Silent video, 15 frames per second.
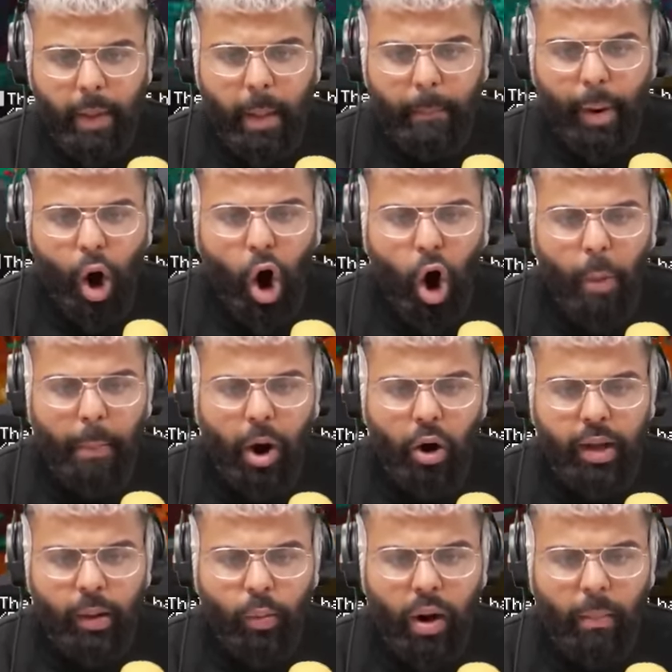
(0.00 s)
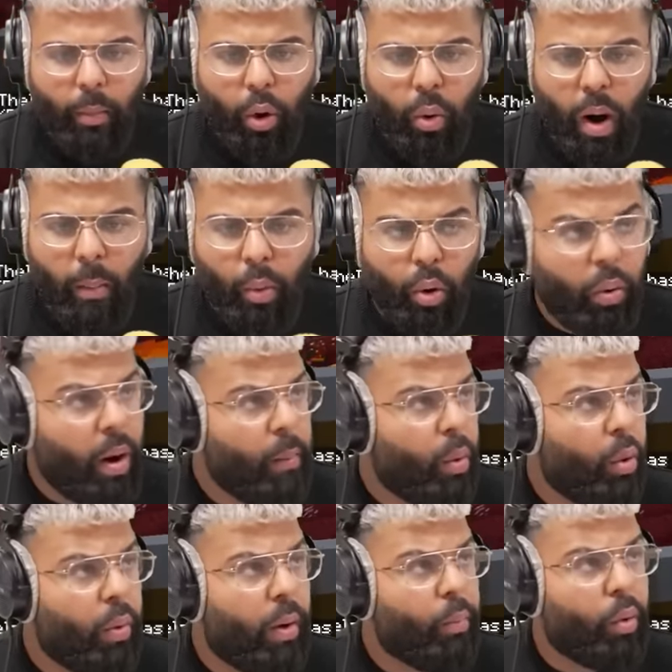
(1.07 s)
Boom! Okay, one more, one more, one
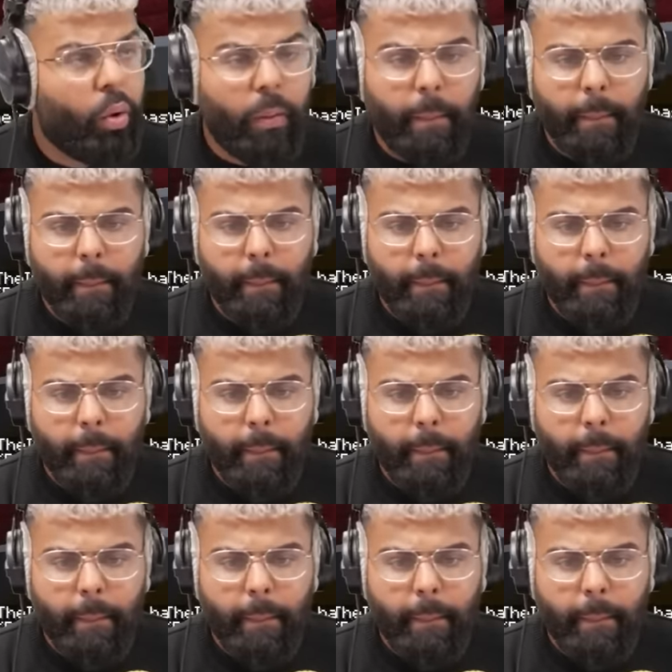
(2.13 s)
more, one more.